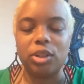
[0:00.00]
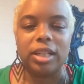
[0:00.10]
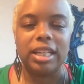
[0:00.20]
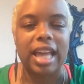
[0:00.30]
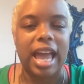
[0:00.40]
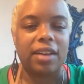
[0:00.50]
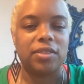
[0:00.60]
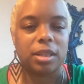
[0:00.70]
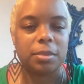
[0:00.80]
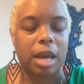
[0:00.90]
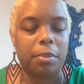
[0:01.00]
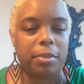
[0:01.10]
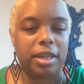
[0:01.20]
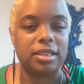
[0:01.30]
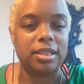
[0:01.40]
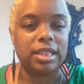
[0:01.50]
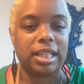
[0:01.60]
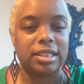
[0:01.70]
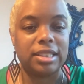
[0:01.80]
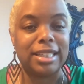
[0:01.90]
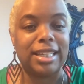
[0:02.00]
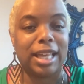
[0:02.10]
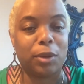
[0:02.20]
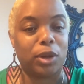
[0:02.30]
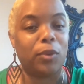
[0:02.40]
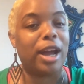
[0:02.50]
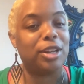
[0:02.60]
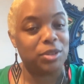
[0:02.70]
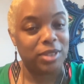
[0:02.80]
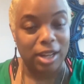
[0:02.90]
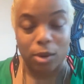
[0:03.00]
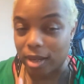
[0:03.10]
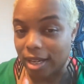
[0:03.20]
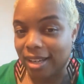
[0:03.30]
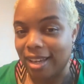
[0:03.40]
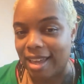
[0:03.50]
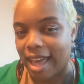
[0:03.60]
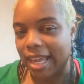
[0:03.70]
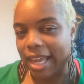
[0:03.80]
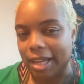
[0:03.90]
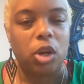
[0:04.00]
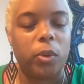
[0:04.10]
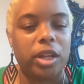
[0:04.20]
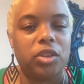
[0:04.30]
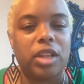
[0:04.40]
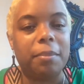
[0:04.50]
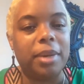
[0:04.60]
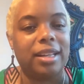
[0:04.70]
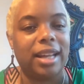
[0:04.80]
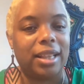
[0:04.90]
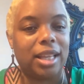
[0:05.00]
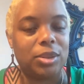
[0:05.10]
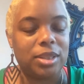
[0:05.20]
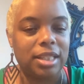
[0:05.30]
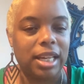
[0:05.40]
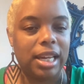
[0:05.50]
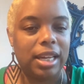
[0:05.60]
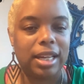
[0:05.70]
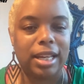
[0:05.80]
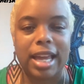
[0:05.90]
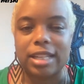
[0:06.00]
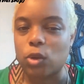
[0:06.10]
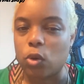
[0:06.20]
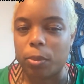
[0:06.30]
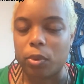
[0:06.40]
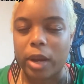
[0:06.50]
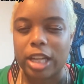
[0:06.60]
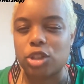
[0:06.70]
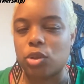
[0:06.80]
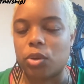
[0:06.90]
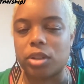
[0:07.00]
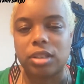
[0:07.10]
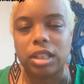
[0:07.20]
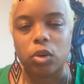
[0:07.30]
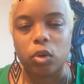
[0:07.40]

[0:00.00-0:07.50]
You need to have some type of business entity that requires you to go get an EIN. So whether that be an LLC, an S corporation, or a C